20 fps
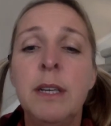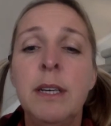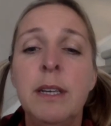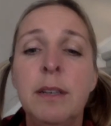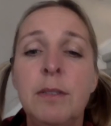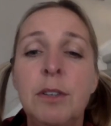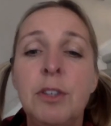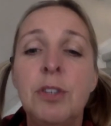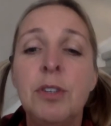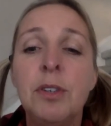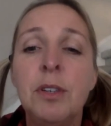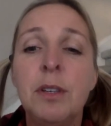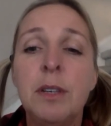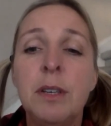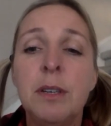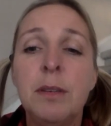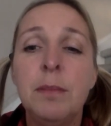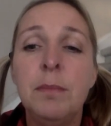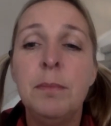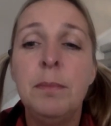If you turn
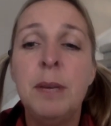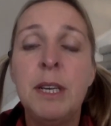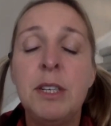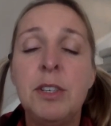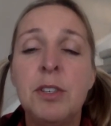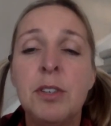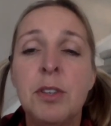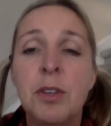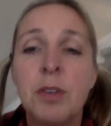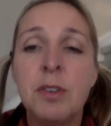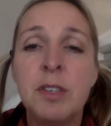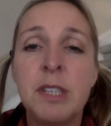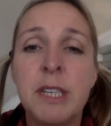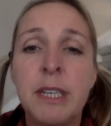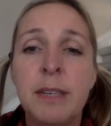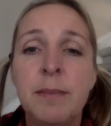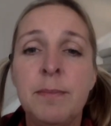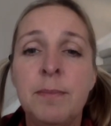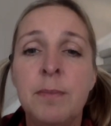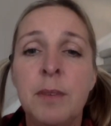to page
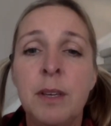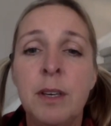13,